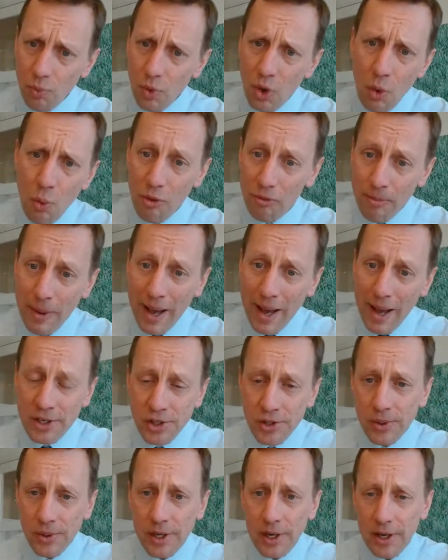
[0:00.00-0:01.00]
We've managed
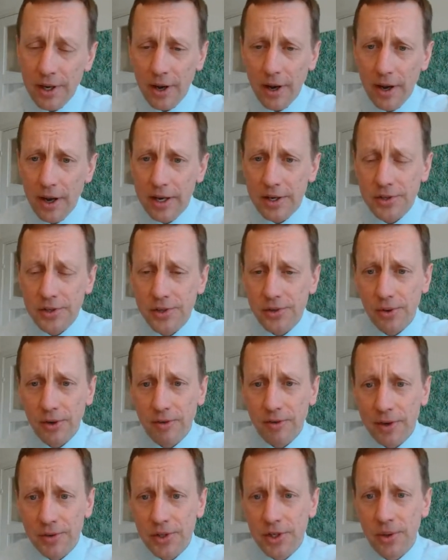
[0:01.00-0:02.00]
to install
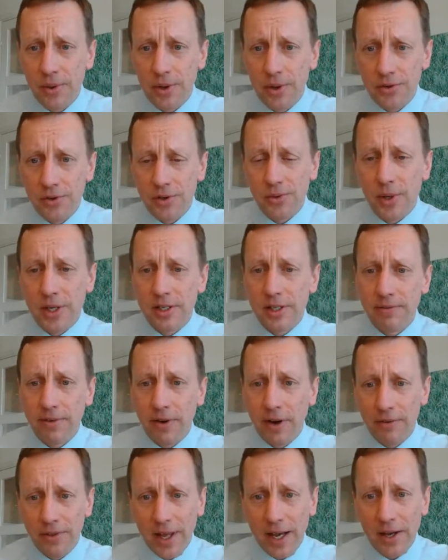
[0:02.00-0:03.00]
around
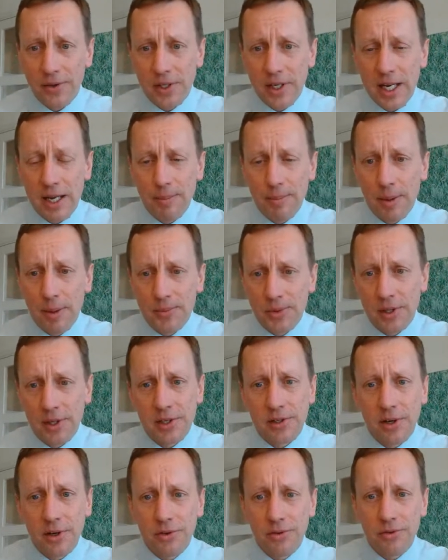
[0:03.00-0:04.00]
225,000 heat pumps in this
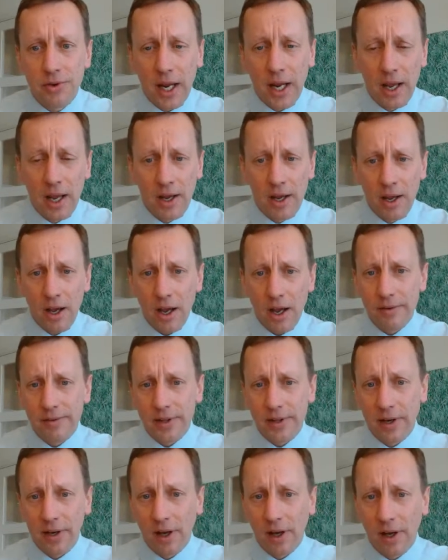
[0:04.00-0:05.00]
country over
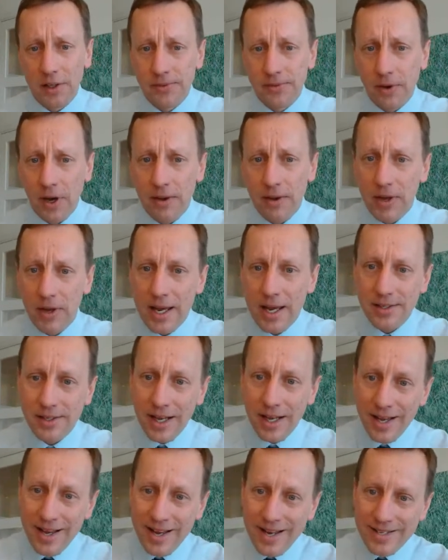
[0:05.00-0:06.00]
the last 5 years.
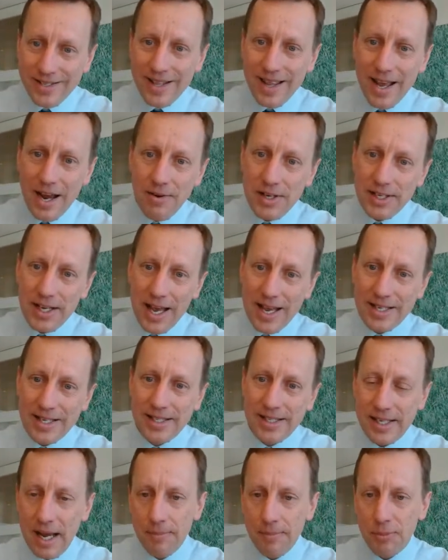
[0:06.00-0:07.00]
So there is a
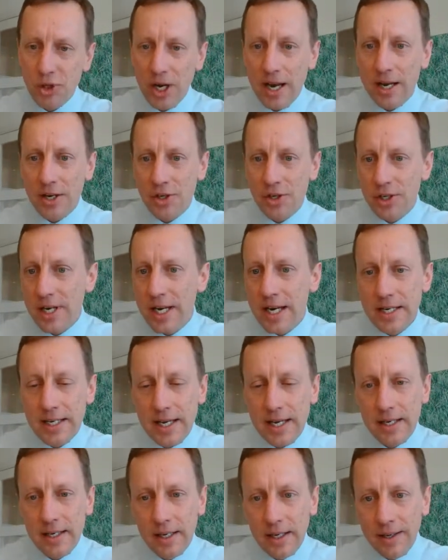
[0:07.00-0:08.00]
step change
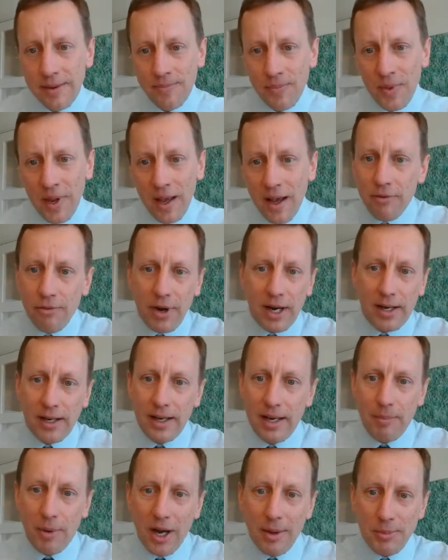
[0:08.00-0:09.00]
needed. And frankly,
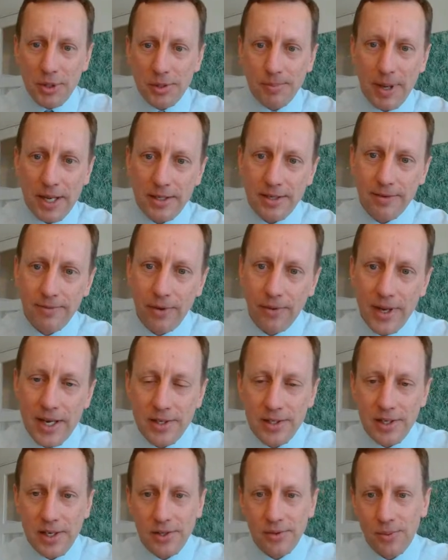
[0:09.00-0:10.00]
my perspective on this
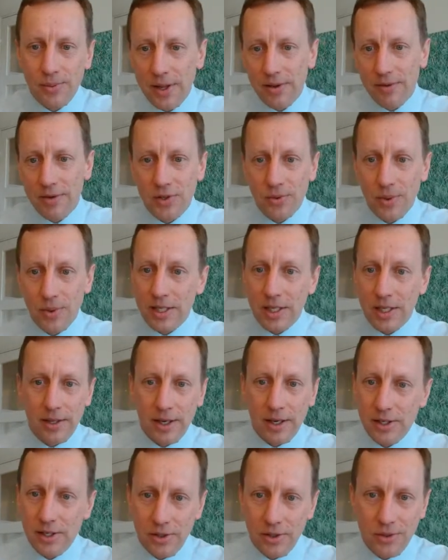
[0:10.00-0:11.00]
is whether it's
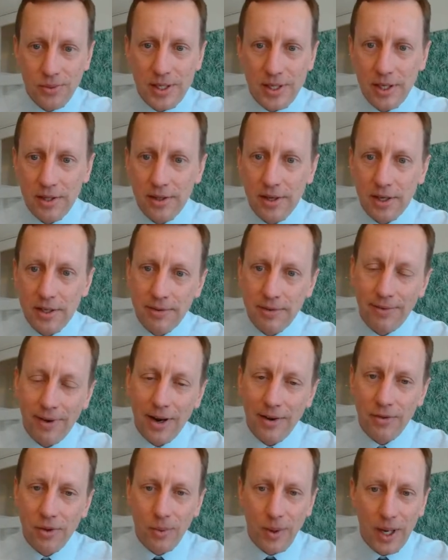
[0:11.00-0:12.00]
2030 or
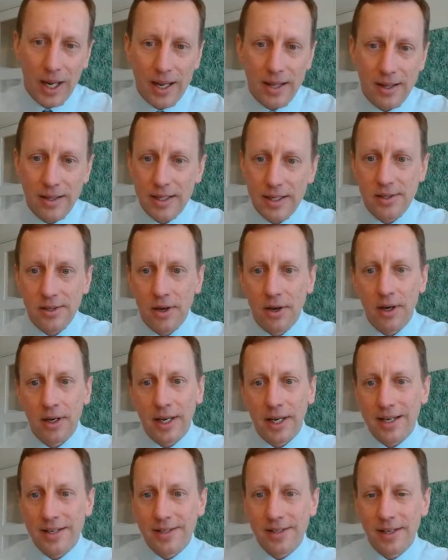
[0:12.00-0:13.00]
2035 that we hit these
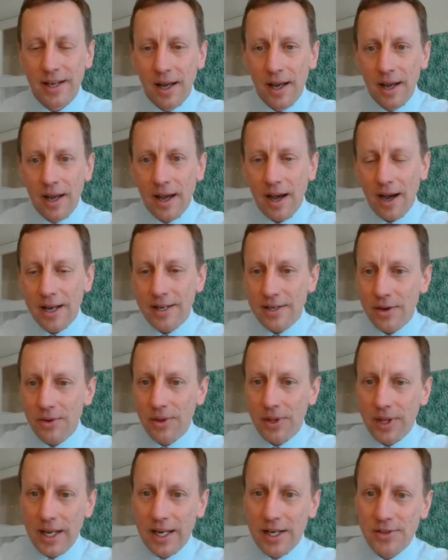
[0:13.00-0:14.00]
targets, I don't
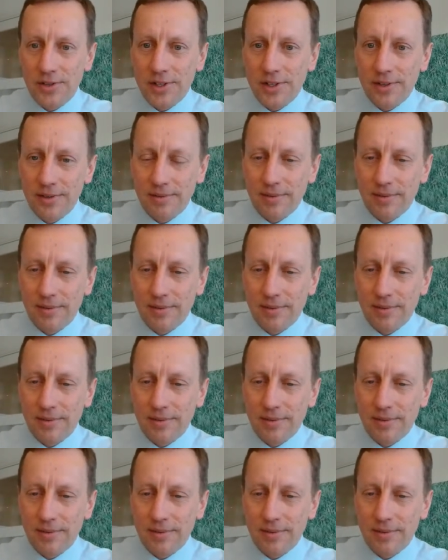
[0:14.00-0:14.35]
think is